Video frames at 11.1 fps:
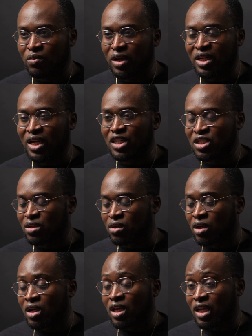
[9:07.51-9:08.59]
Radiation
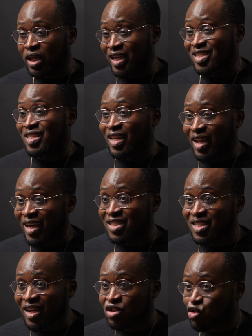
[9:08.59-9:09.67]
in
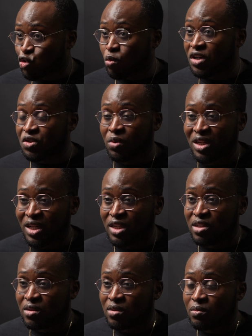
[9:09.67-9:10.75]
excess, too much
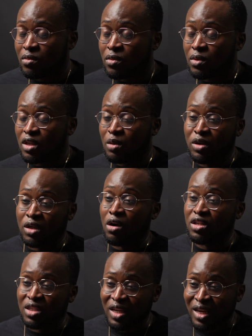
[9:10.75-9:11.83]
radiation, could be a
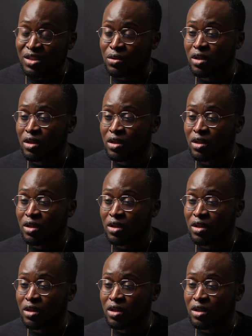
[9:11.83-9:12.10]
cause of cancer.